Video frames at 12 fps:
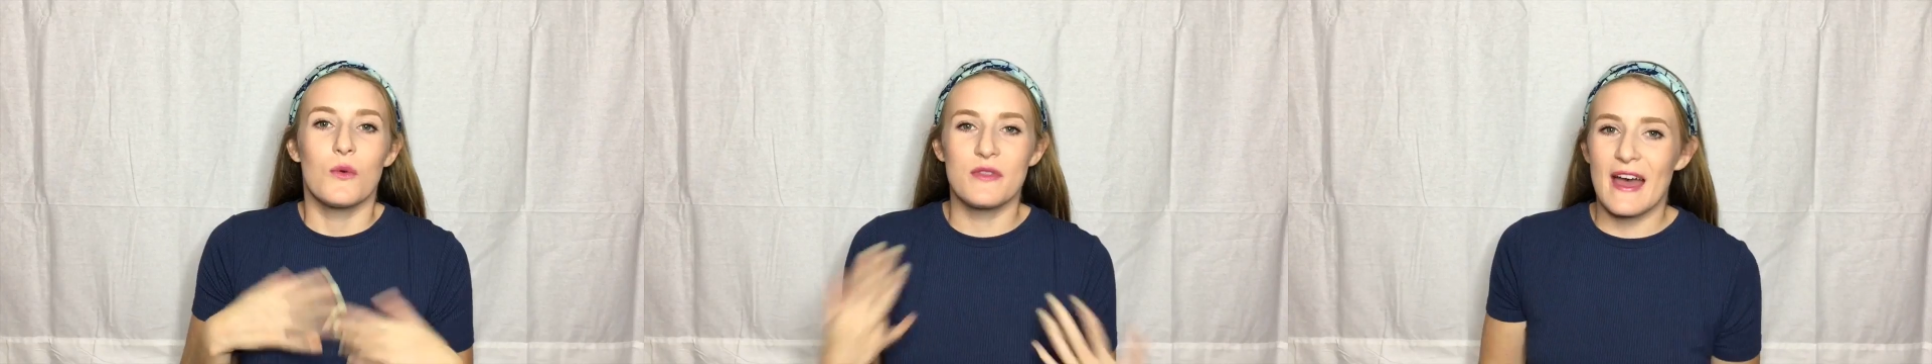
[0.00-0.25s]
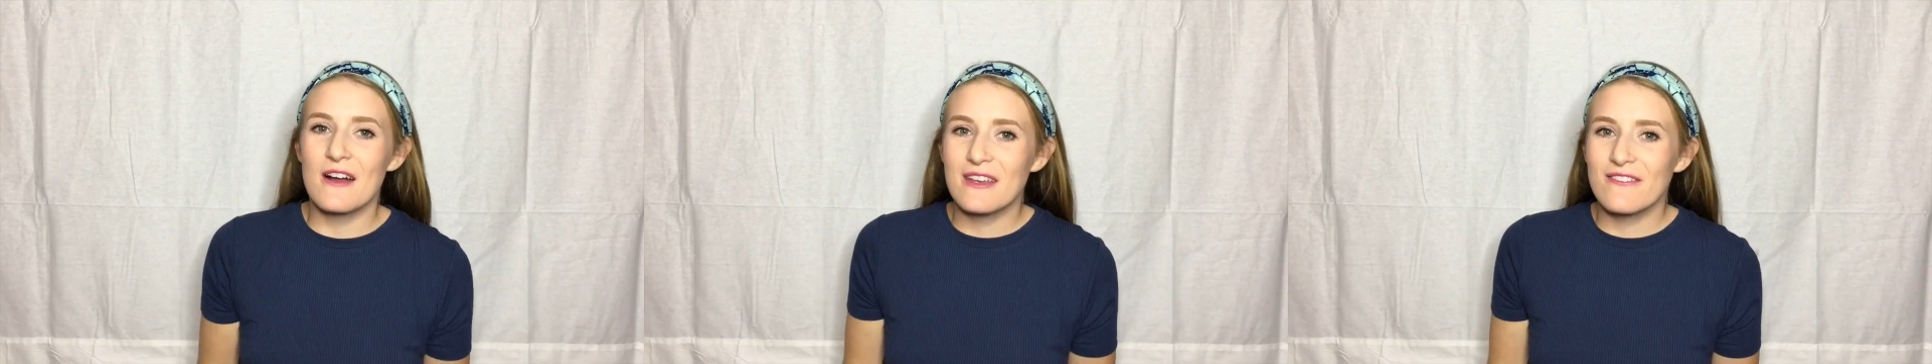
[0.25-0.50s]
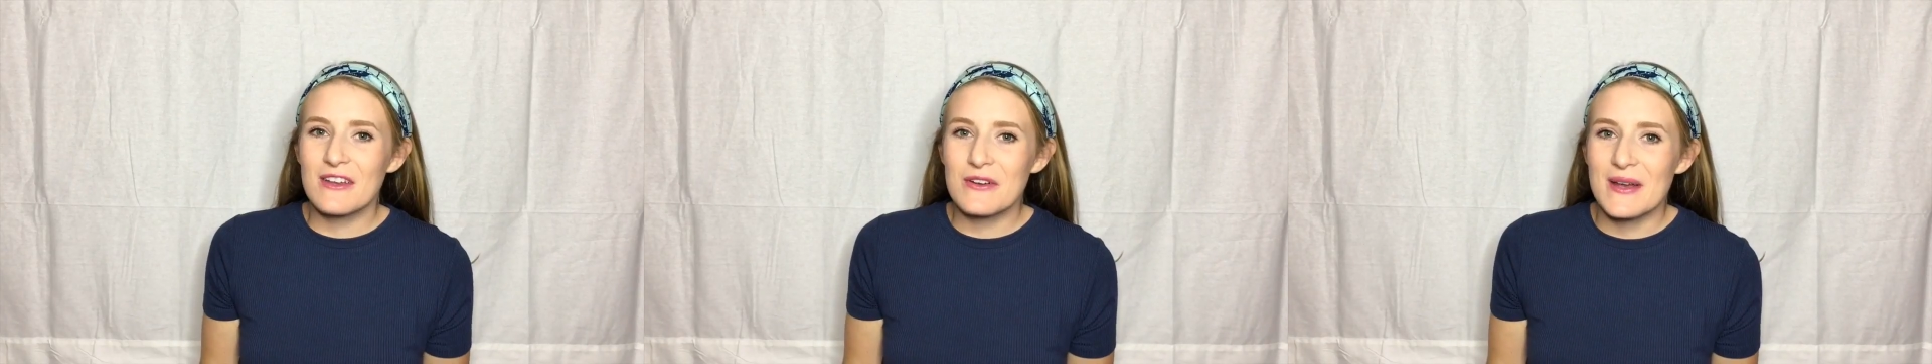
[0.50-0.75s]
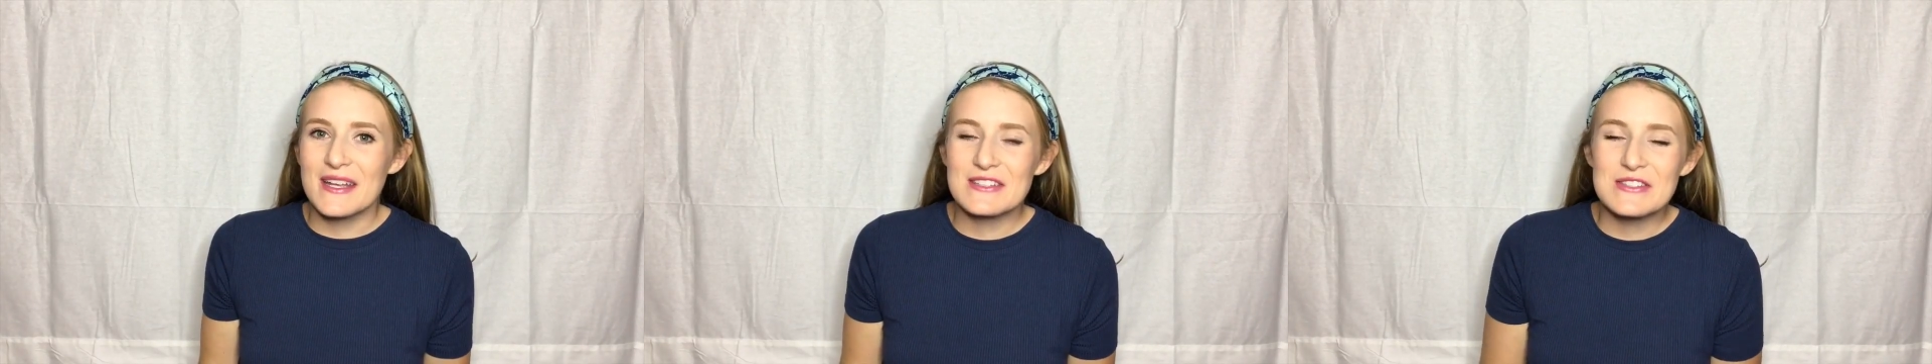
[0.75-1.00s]
Without giving
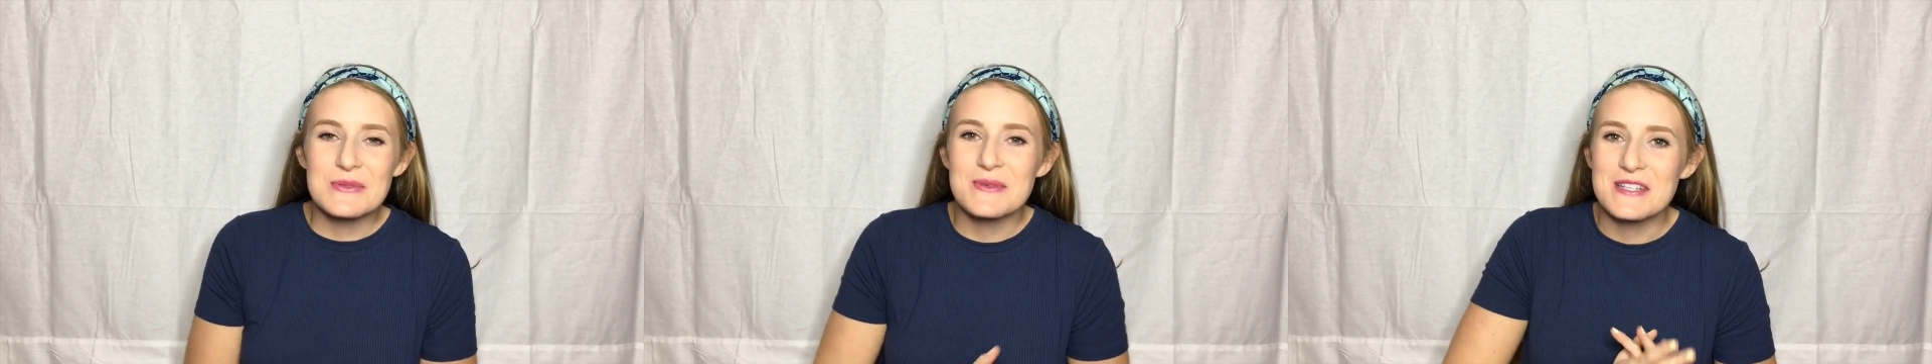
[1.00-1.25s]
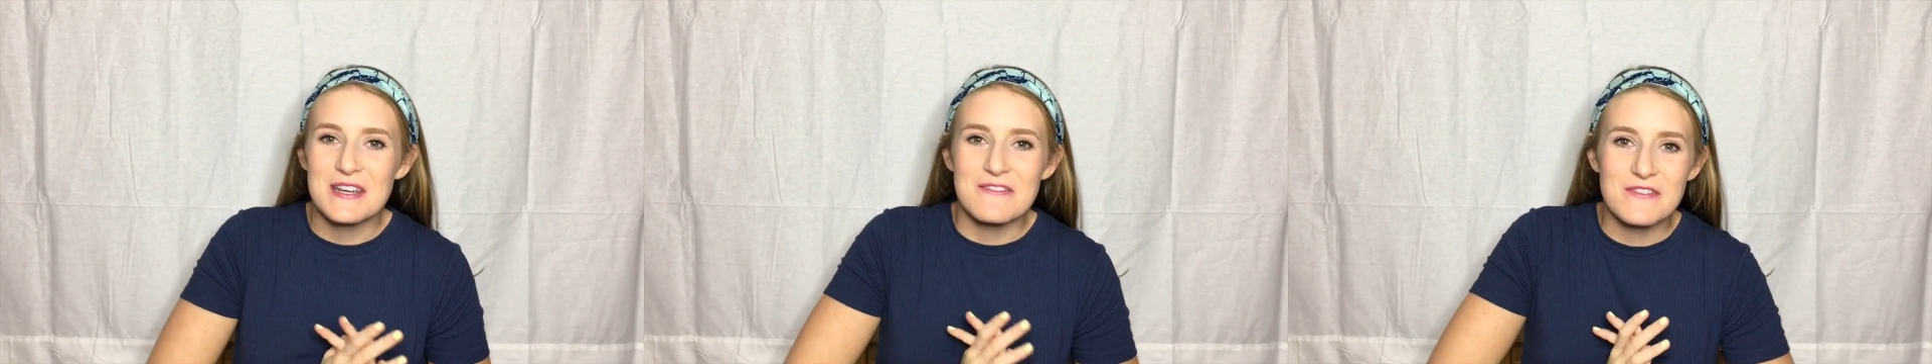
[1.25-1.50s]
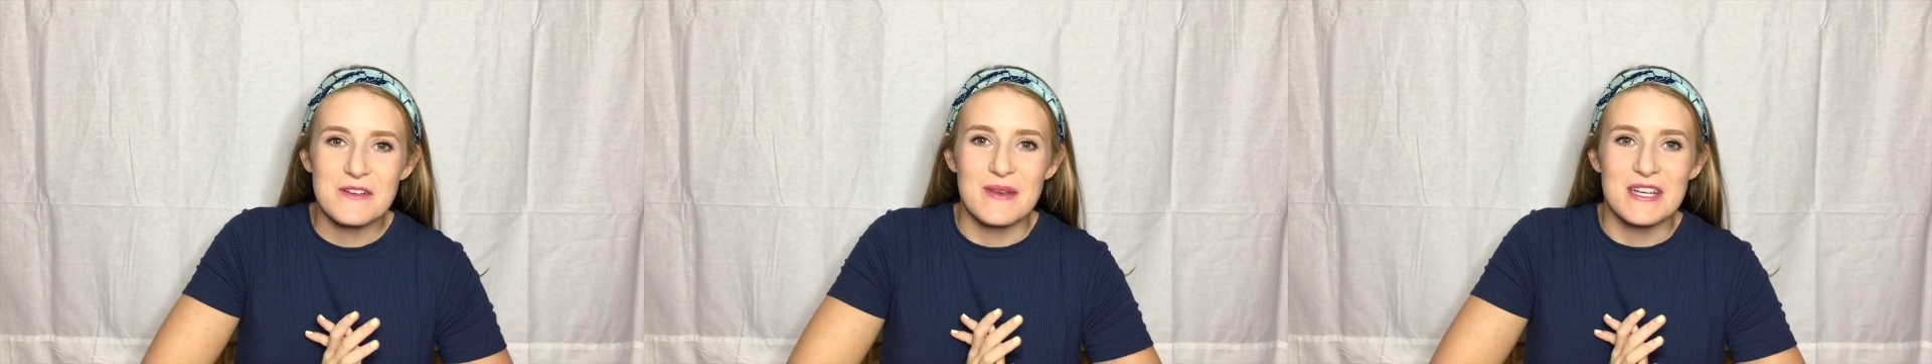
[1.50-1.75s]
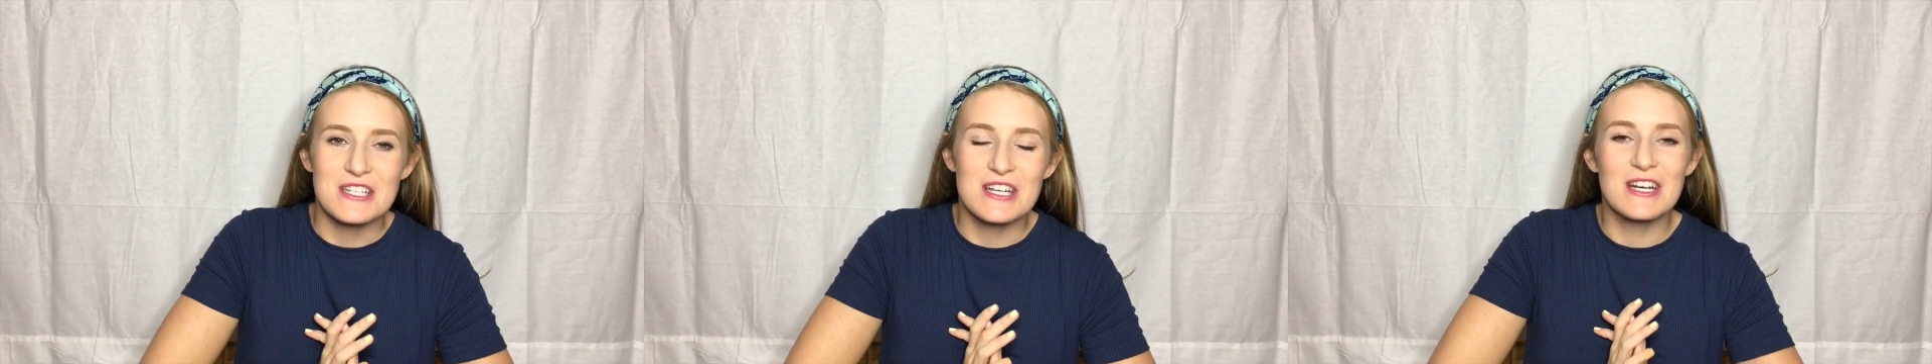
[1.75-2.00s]
away too much
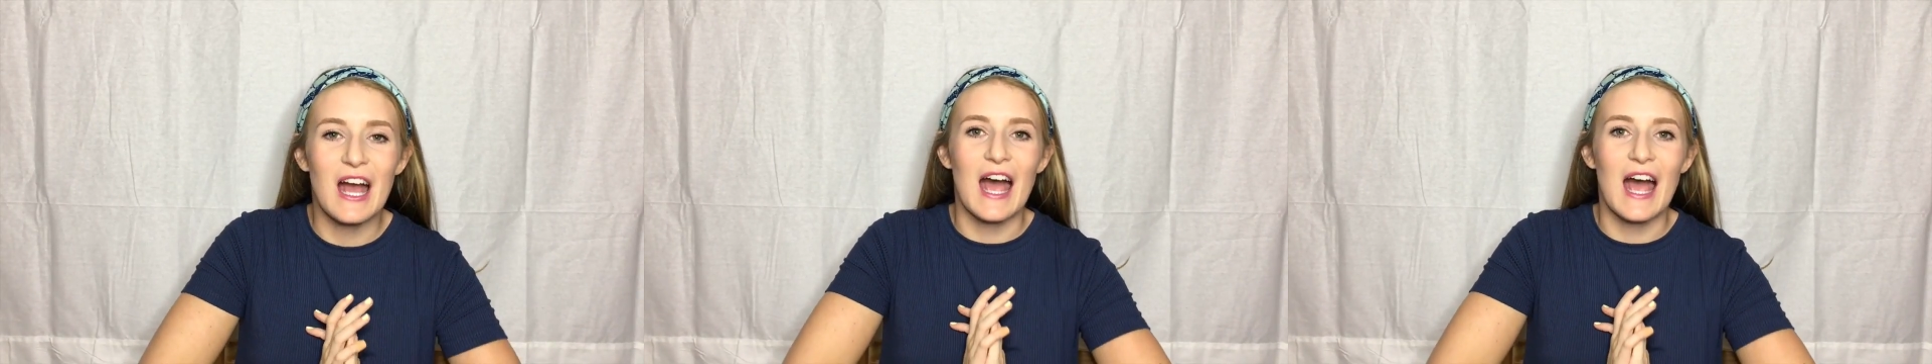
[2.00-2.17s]
information,